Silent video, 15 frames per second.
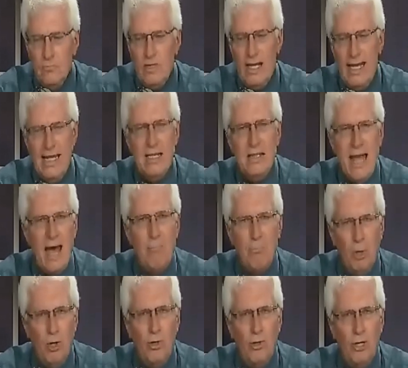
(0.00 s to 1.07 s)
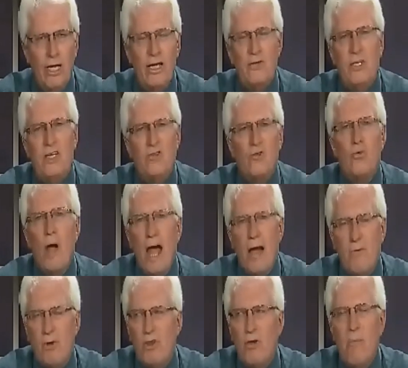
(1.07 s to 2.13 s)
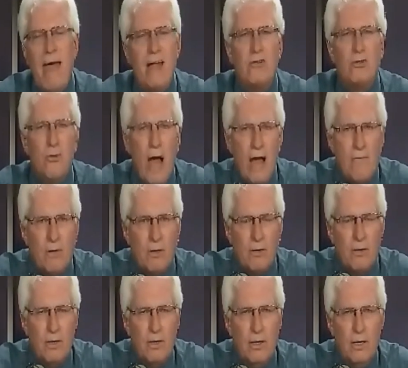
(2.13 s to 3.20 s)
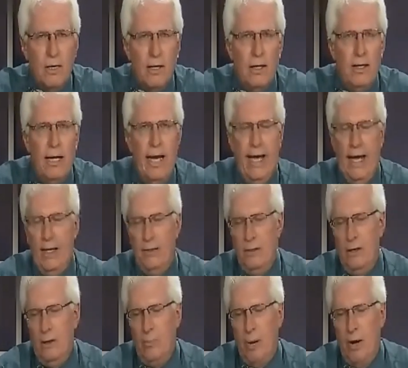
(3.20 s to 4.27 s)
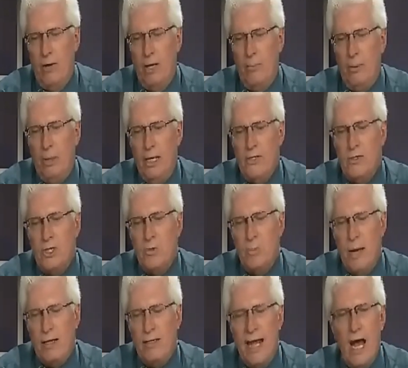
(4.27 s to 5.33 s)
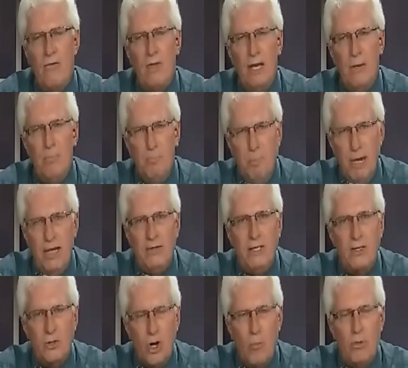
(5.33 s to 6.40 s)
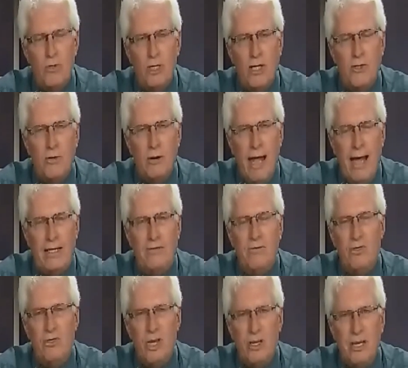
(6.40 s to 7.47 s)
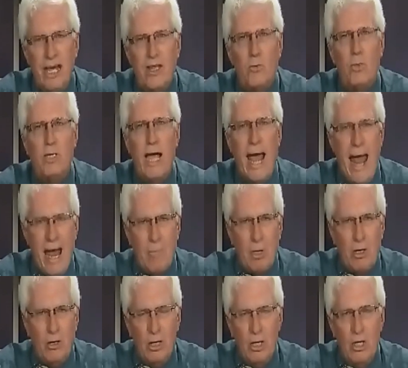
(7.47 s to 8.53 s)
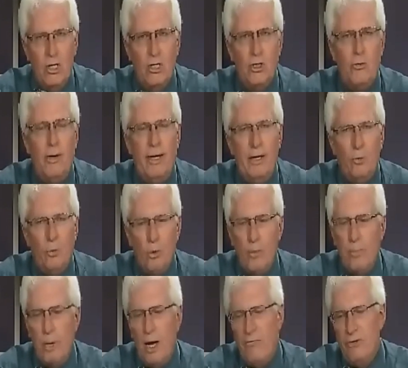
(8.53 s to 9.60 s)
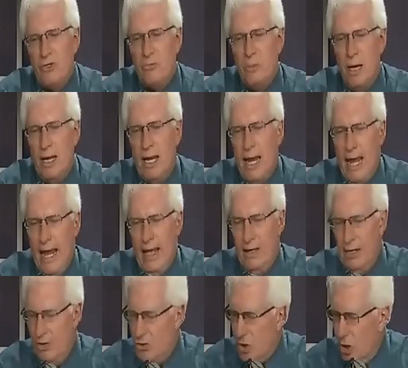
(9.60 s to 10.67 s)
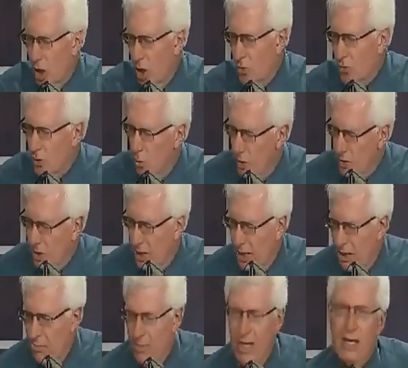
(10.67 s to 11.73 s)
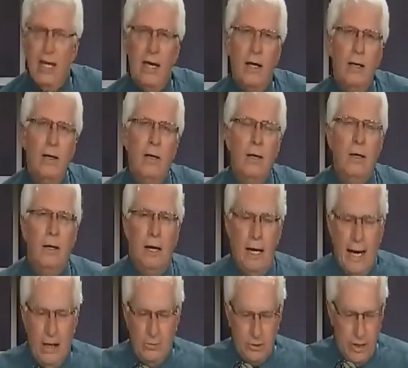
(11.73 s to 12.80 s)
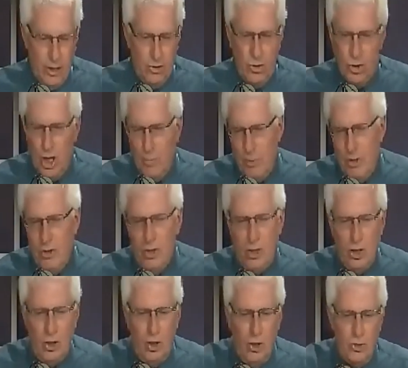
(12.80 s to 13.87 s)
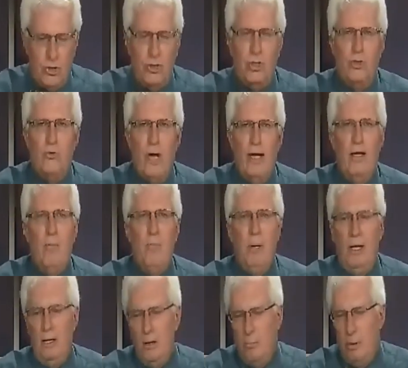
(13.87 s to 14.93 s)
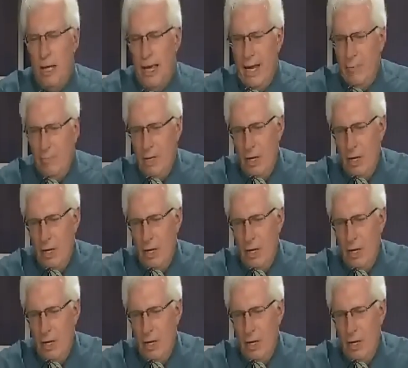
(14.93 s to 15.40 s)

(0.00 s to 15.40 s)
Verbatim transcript: in that murder is his driver, the man's driver. And apparently, police suspect now that he beat this homosexual activist to death with a hammer so he could rip off his money and his clothes. So, once again, the media uh, out there jumping to conclusions and trying to pin the blame